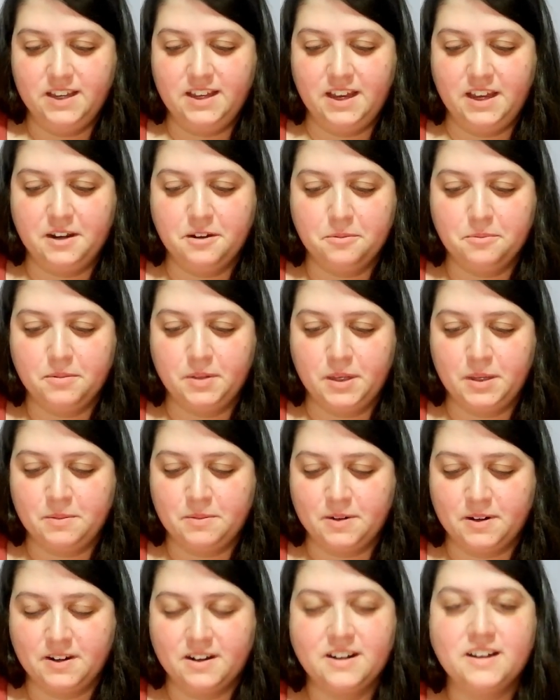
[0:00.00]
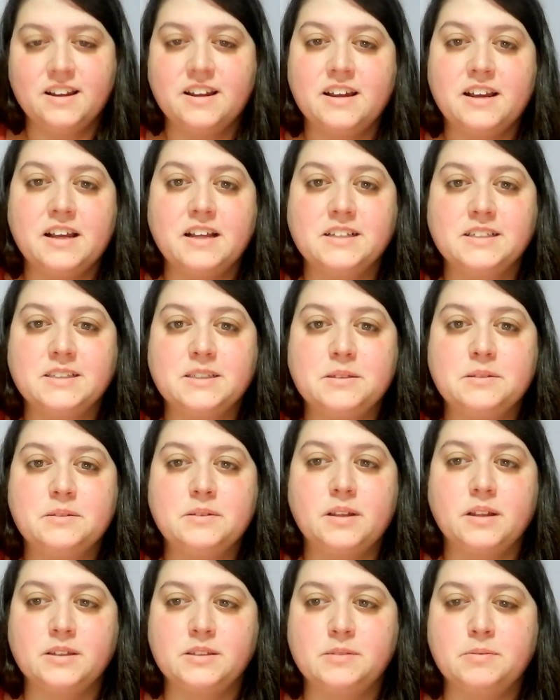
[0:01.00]
I don't blame her,
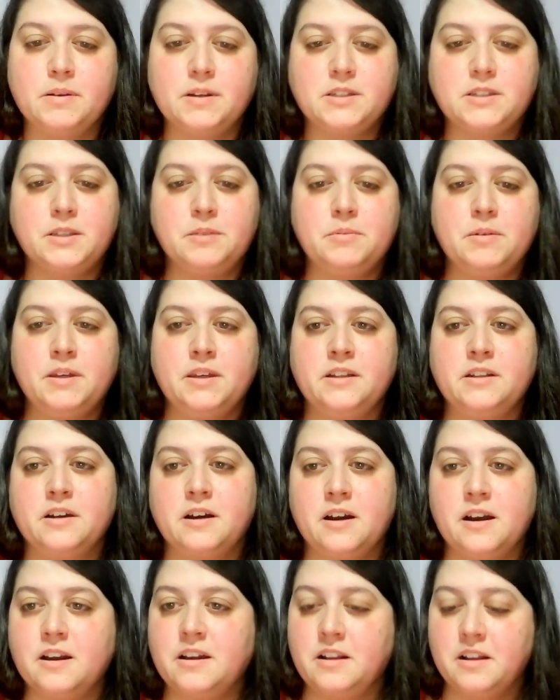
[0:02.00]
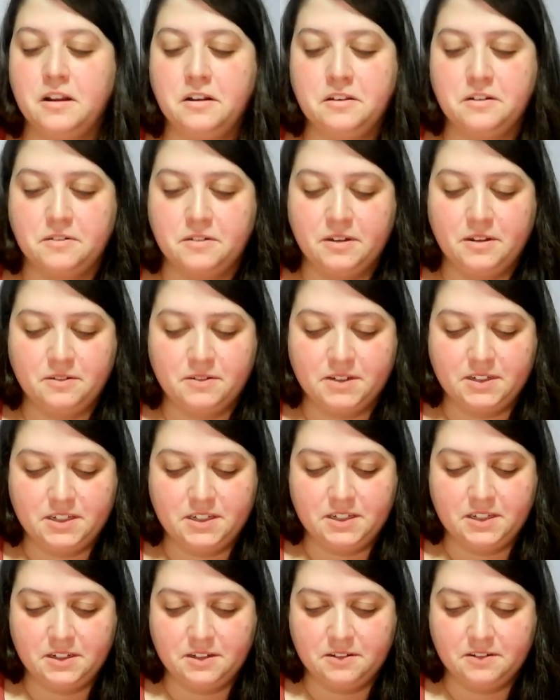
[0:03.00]
especially being a dog, not knowing what
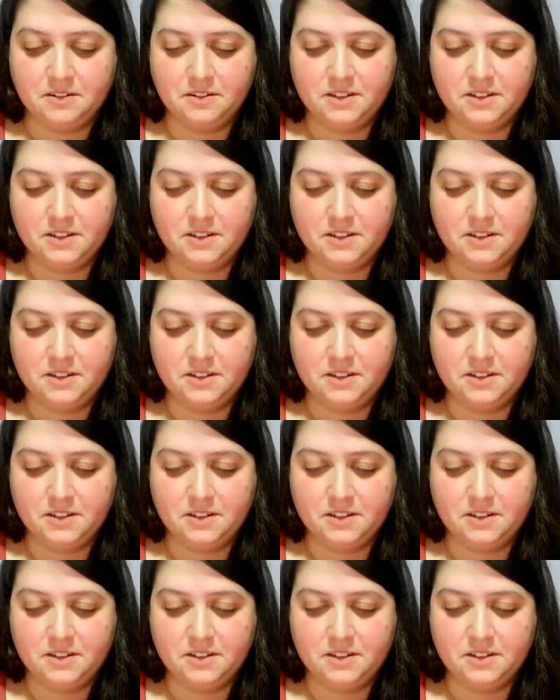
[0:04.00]
to do.